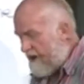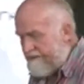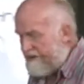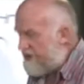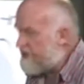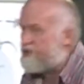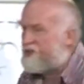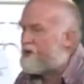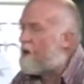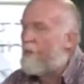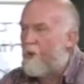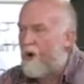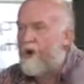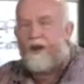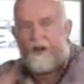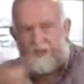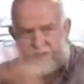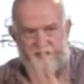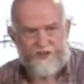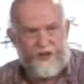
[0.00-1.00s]
listened to a word
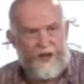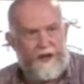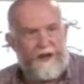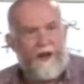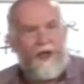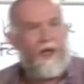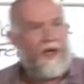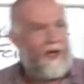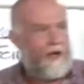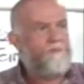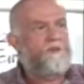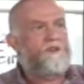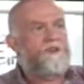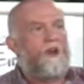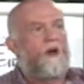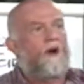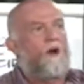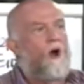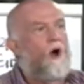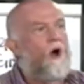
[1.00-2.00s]
I said. I'm just
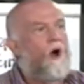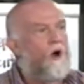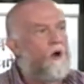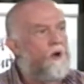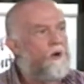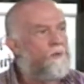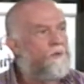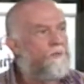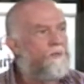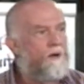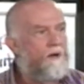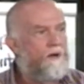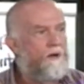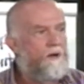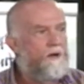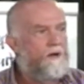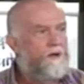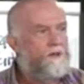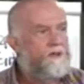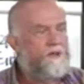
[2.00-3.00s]
going to go home.
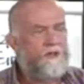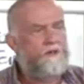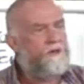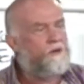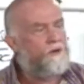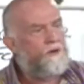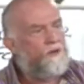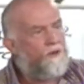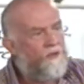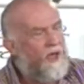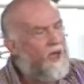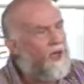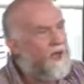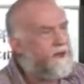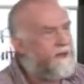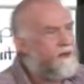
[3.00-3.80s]
Jesus didn't do that.